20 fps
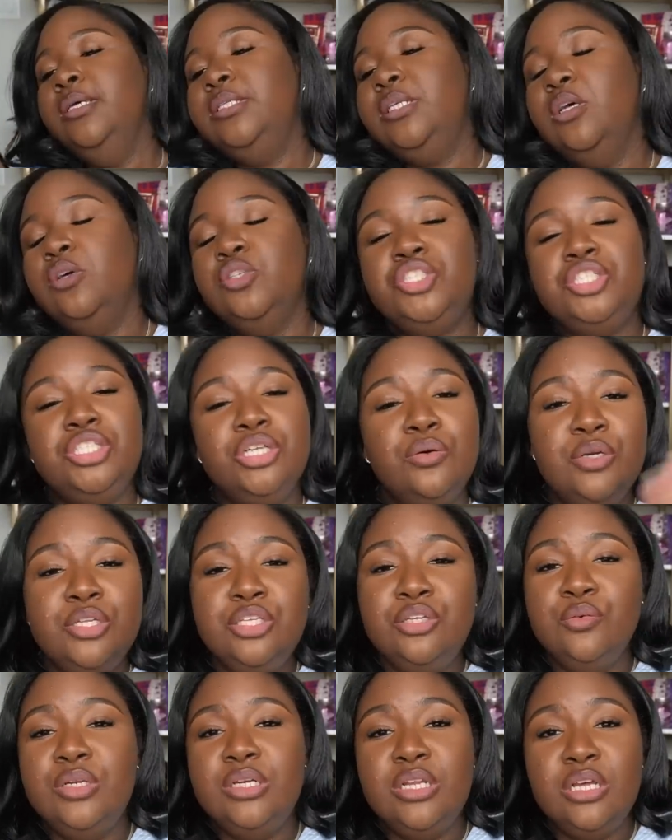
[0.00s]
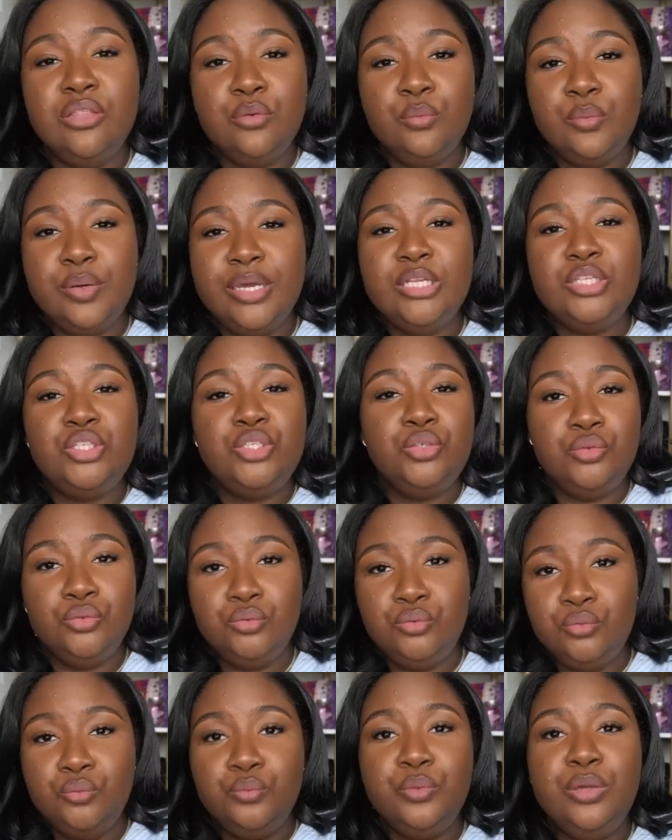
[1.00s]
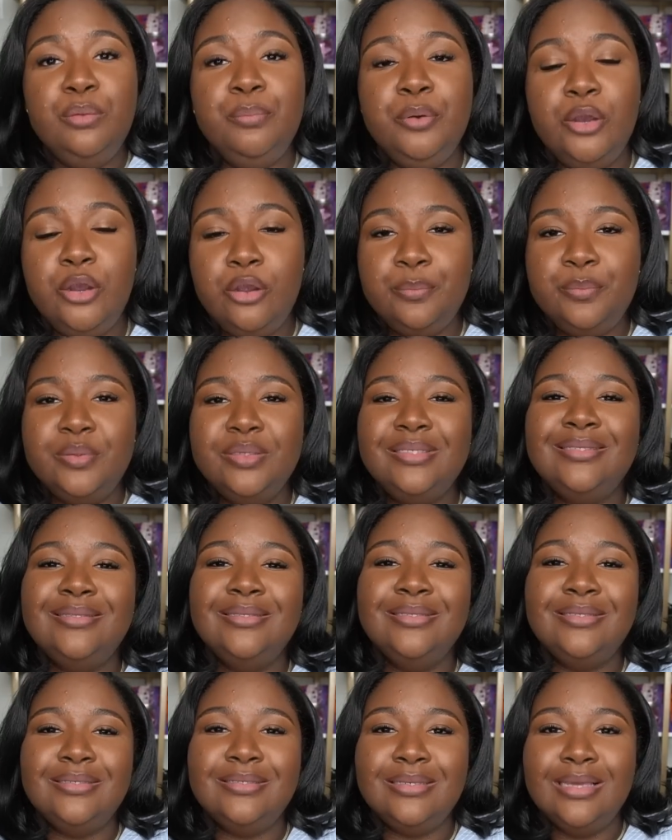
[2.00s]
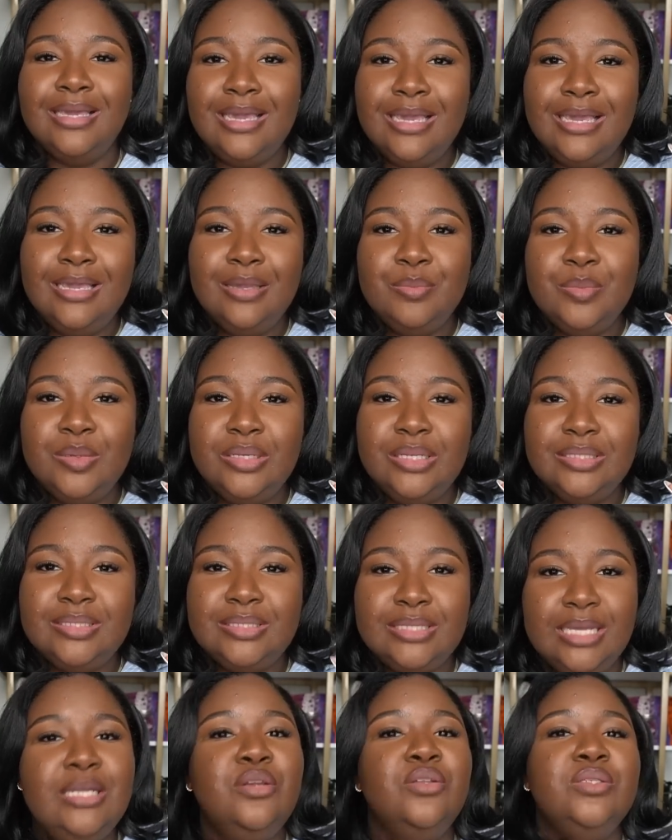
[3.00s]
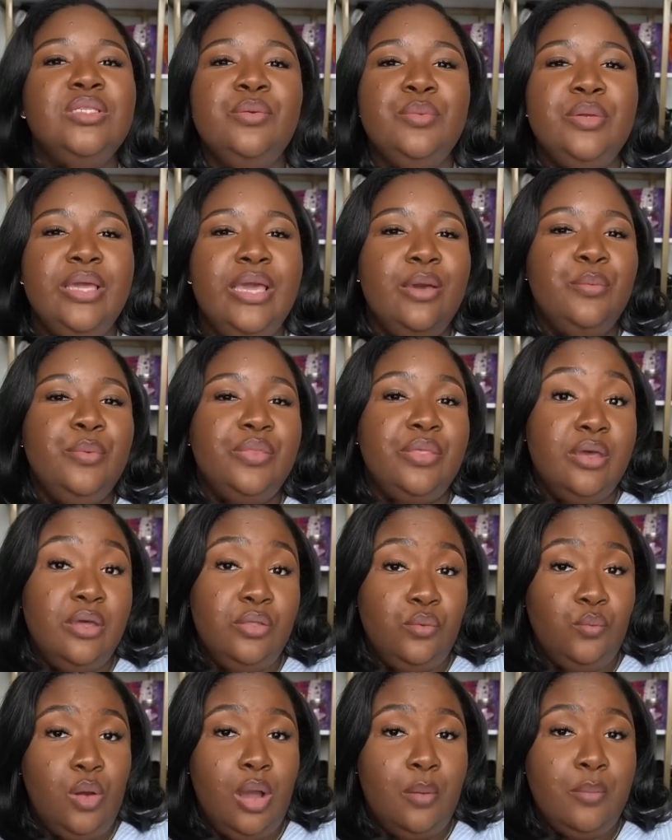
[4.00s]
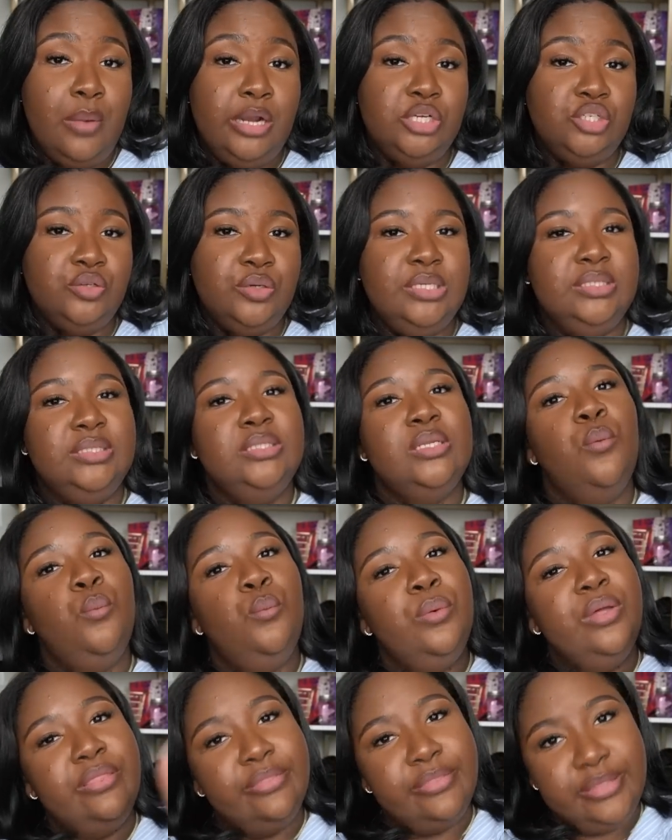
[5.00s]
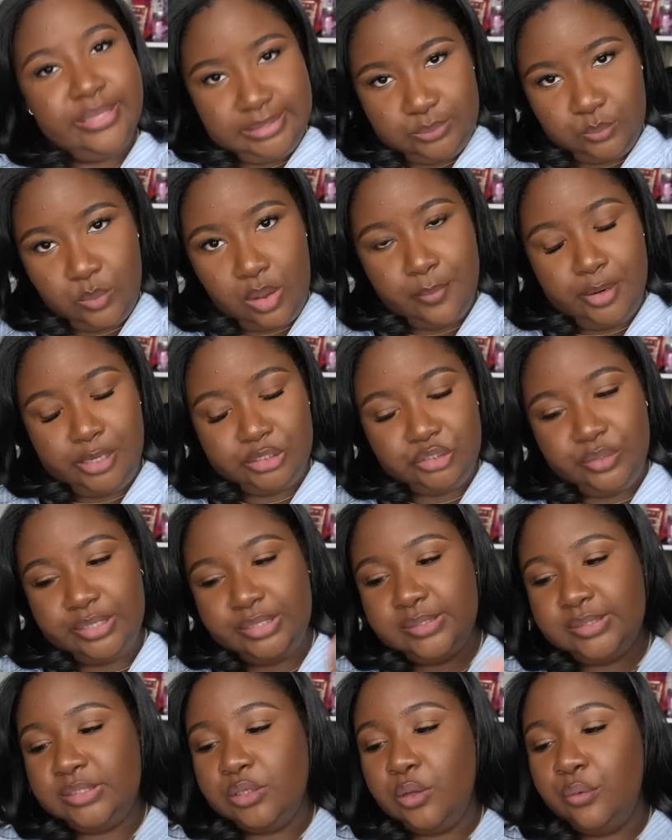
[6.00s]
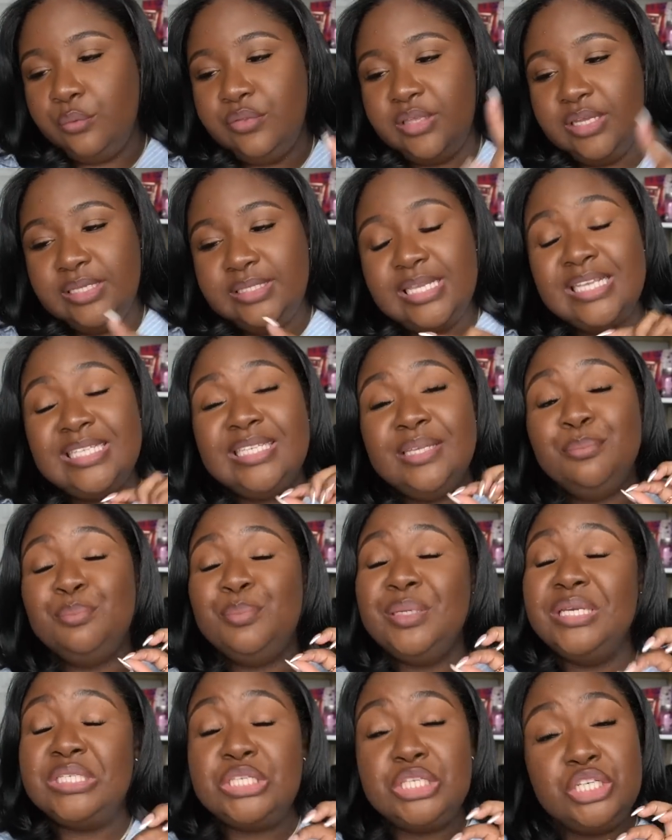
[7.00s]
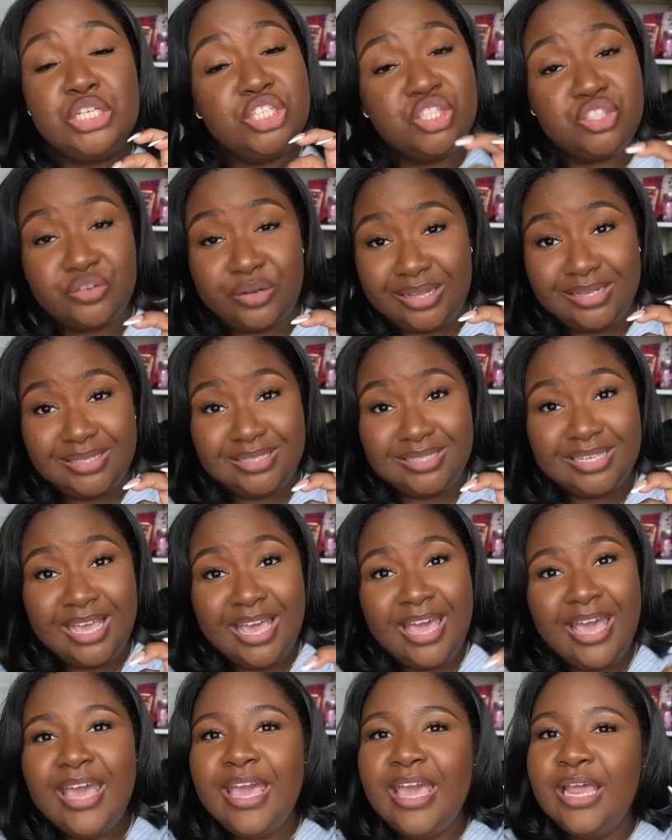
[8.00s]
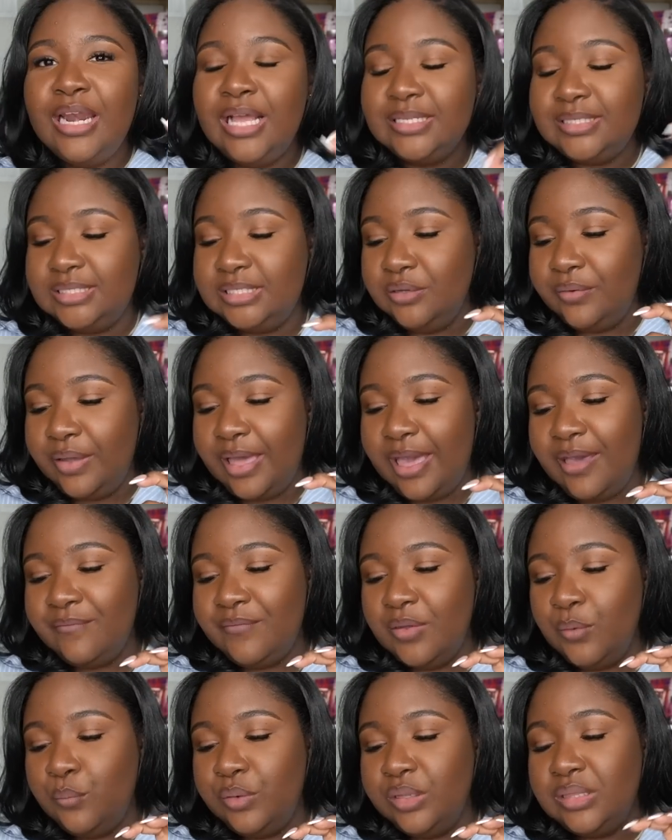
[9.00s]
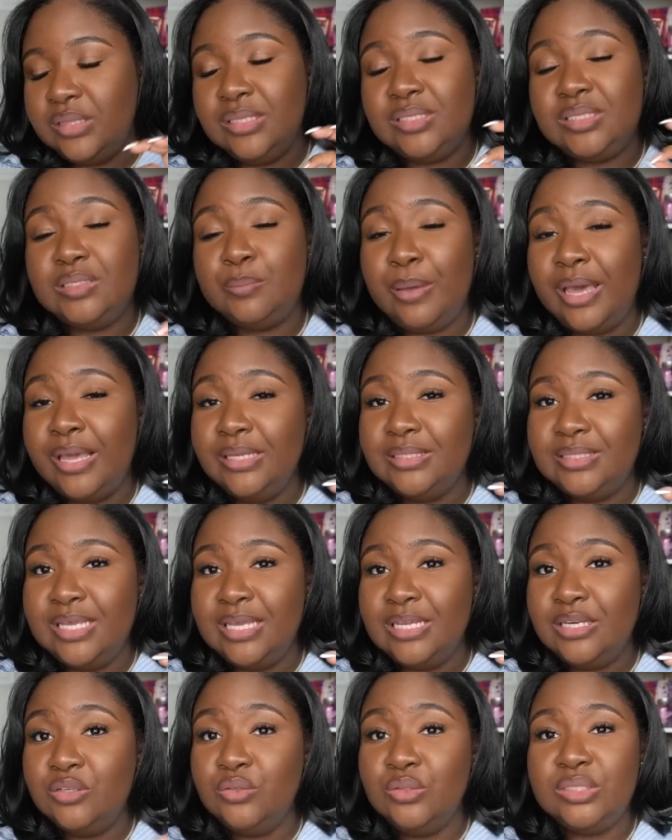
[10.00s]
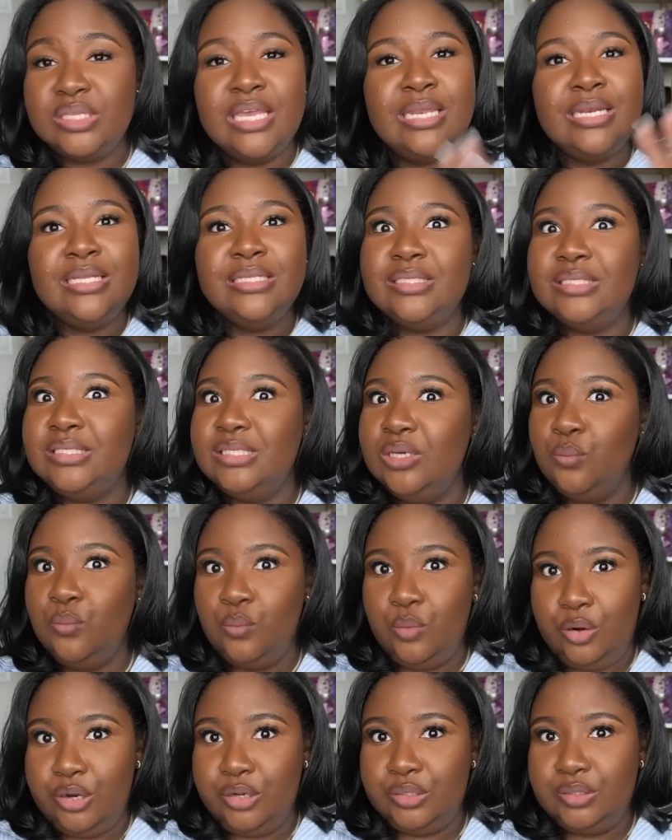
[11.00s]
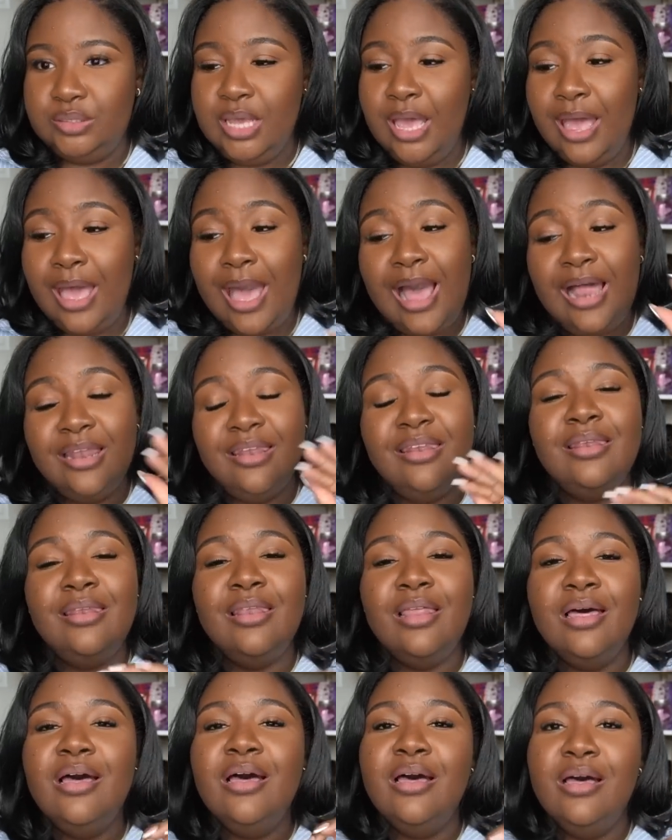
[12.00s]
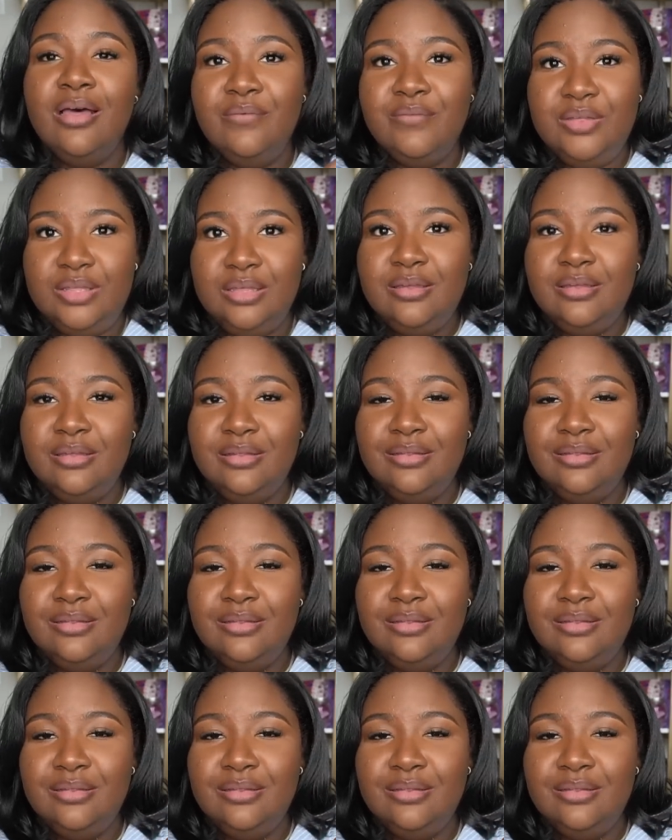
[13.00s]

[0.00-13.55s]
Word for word: So showing you another way to repurpose the same sandals that we had with the other Walmart dress with this Walmart dress. So this is a busier dress, and I still have it with the spike sandals, and it still works. I love